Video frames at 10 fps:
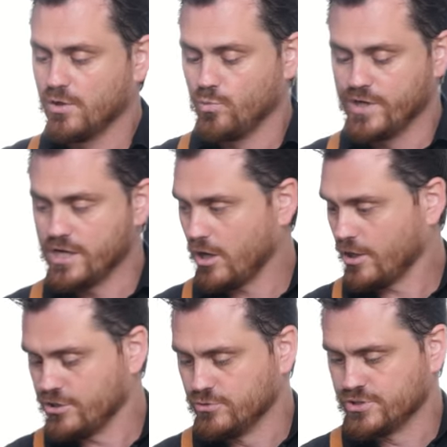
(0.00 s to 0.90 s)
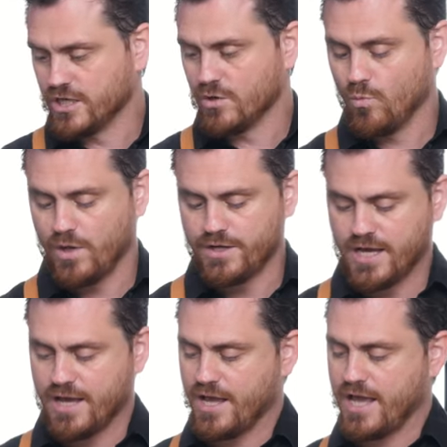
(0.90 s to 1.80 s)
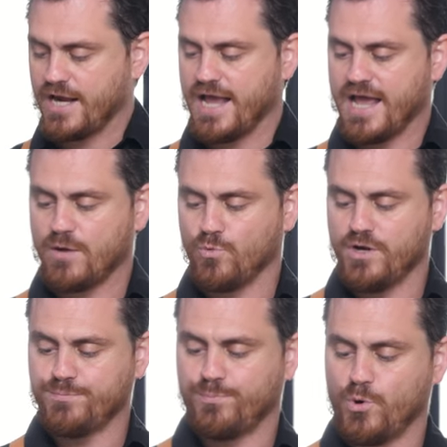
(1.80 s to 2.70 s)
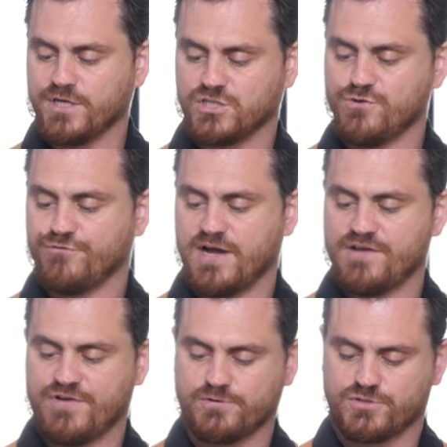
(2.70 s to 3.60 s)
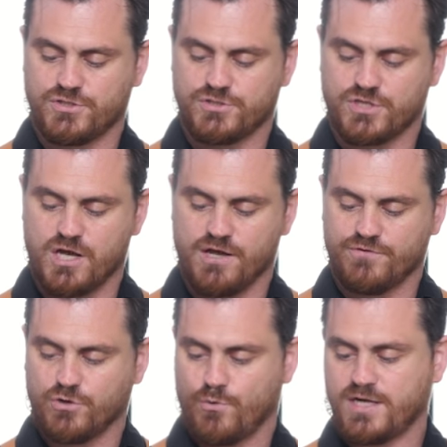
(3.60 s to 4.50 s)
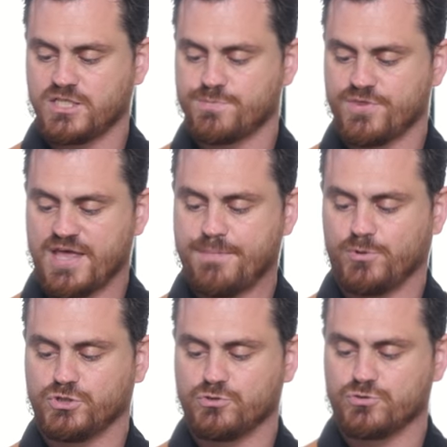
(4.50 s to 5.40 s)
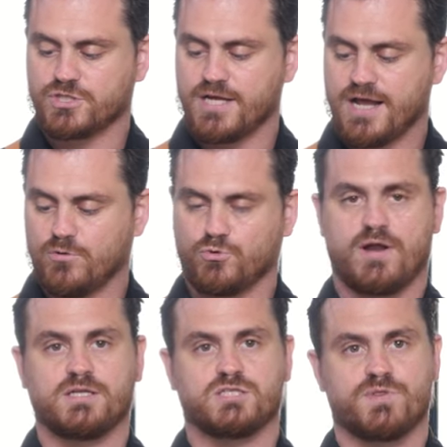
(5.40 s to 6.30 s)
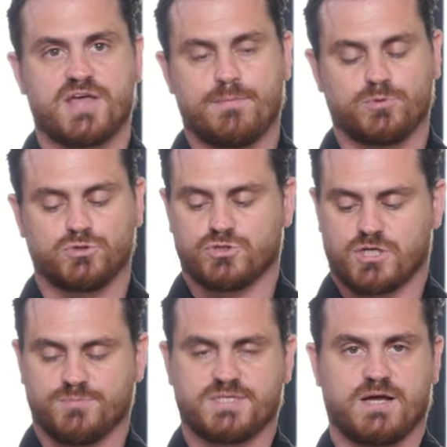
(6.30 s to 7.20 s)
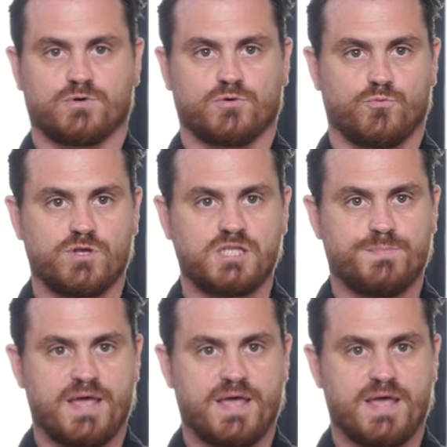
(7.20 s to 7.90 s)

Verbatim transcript: We are using 1.25 ounces of Granny Smith apple juice. Now, Granny Smith apple juice comes out really